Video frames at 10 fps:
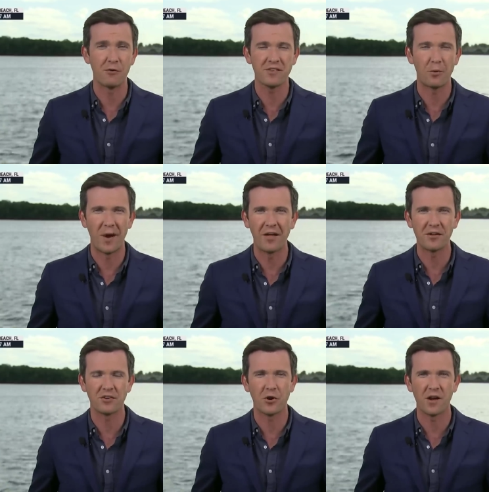I was at
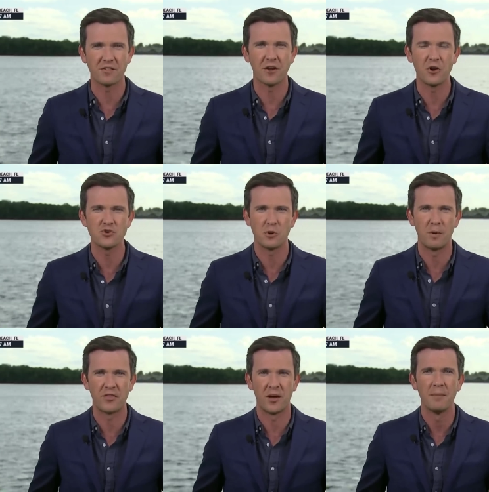rallies across the country
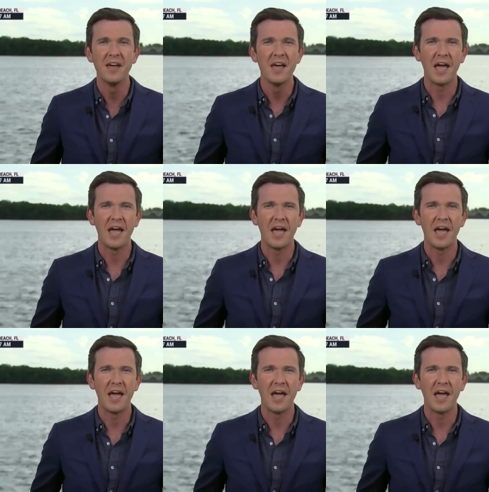with him,